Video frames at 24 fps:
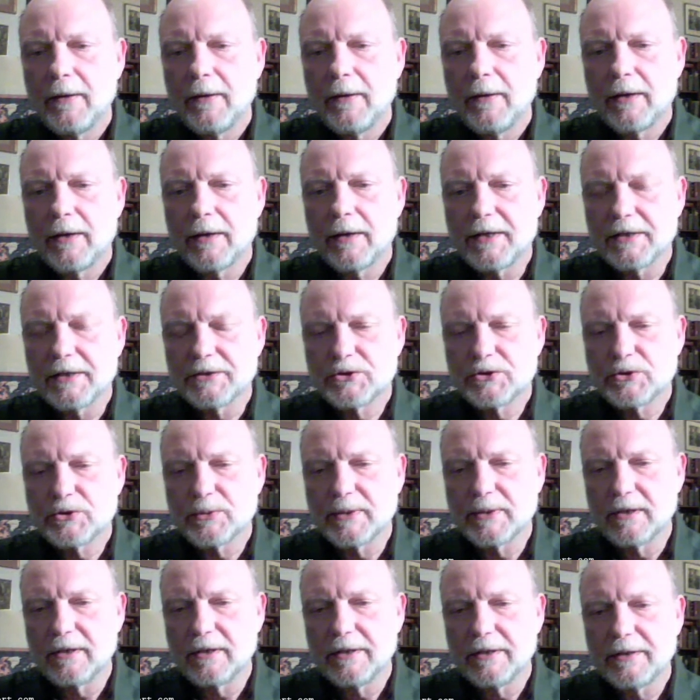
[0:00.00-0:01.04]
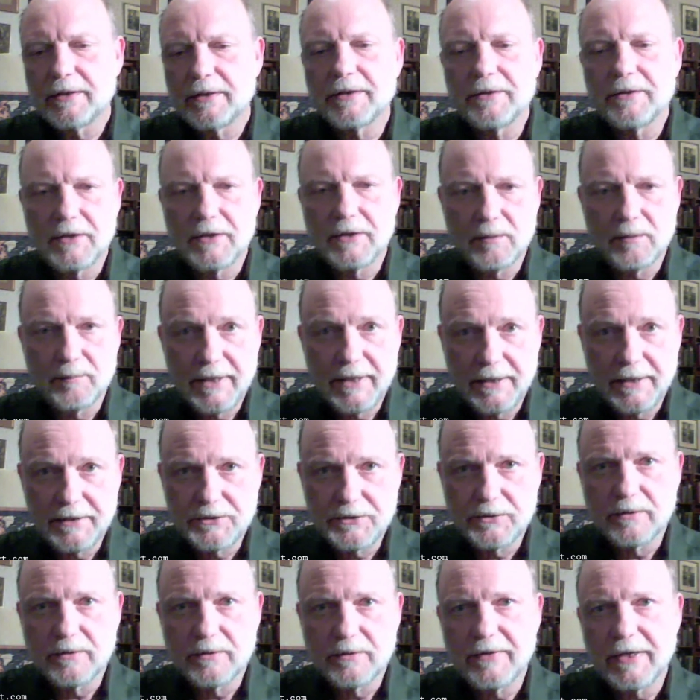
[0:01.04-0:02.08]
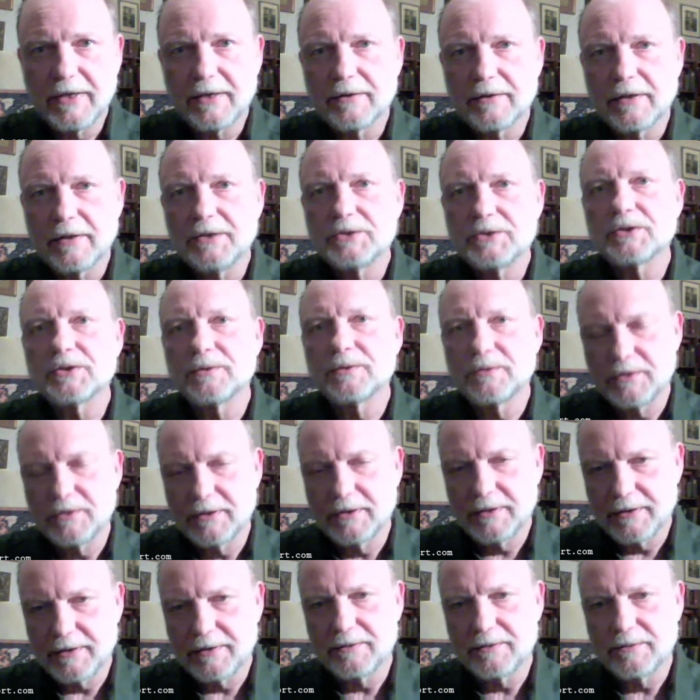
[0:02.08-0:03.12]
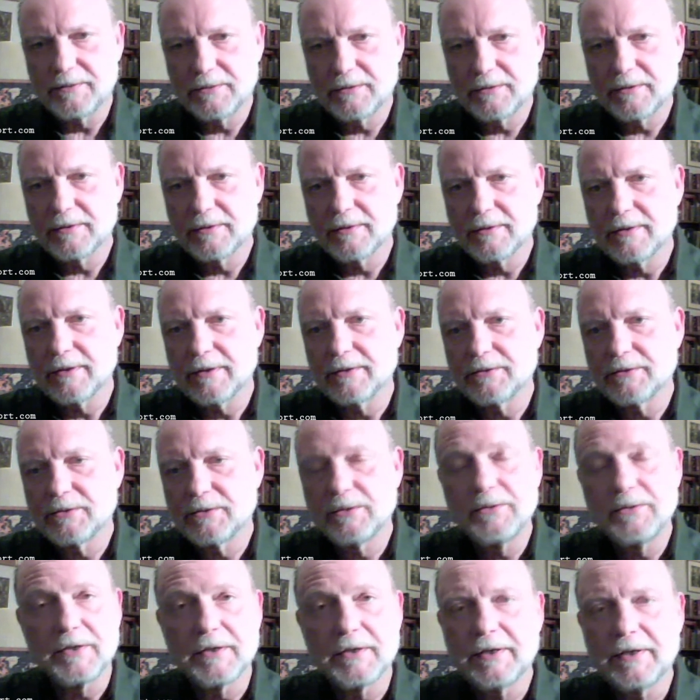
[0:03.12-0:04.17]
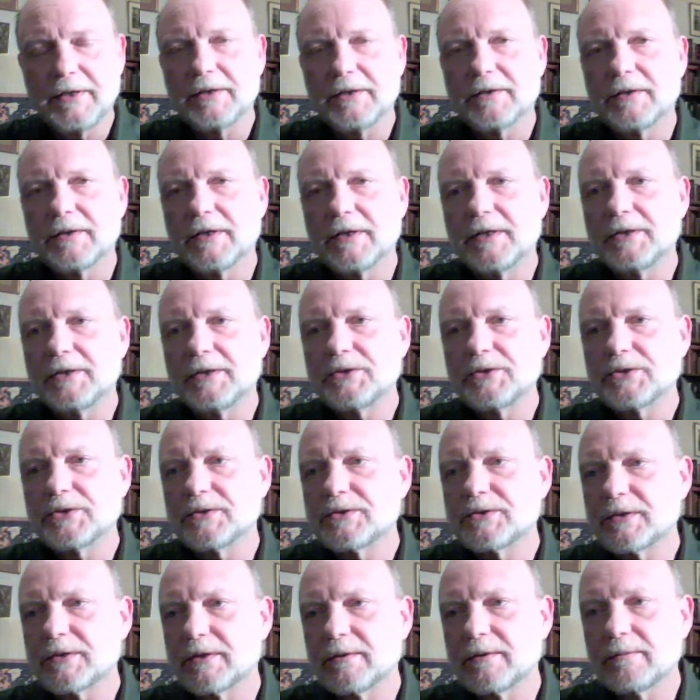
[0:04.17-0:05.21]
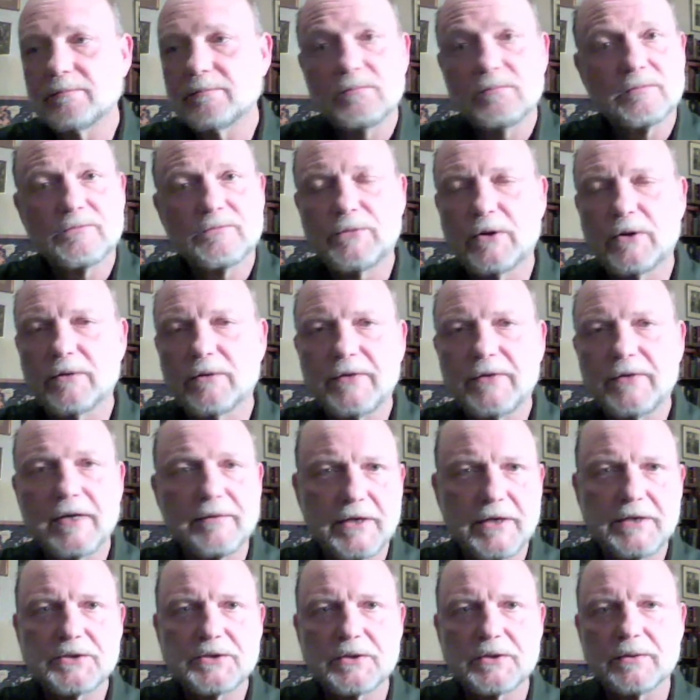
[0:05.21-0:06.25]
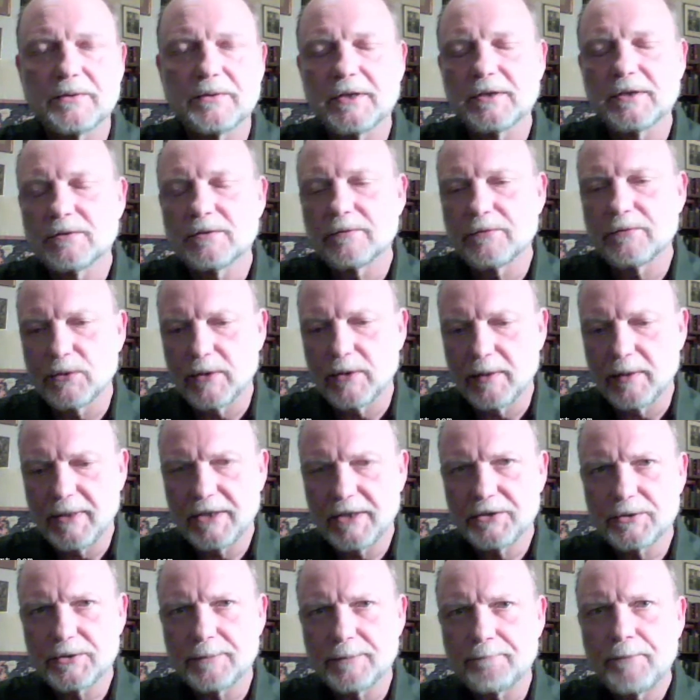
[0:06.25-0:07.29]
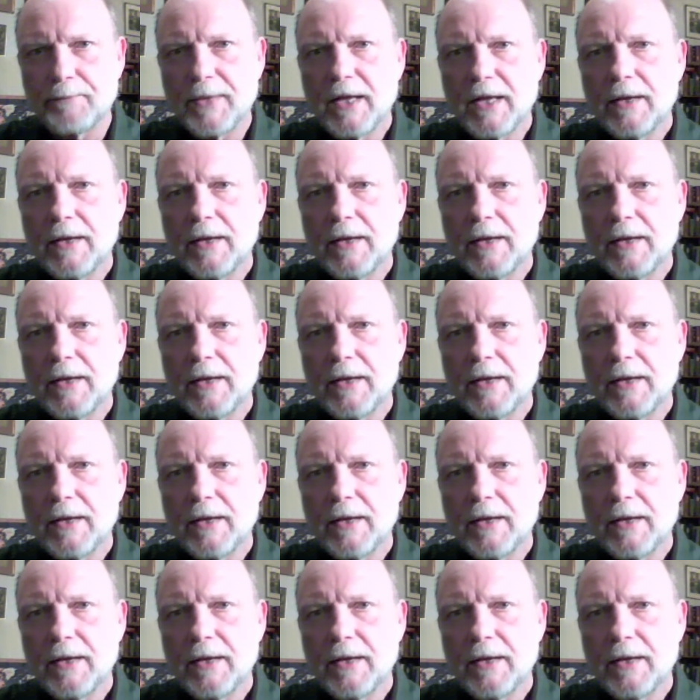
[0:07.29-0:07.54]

against Sri Lanka, and the ambassador of that nation to the United Nations 4 or 5 days ago in the interview I mentioned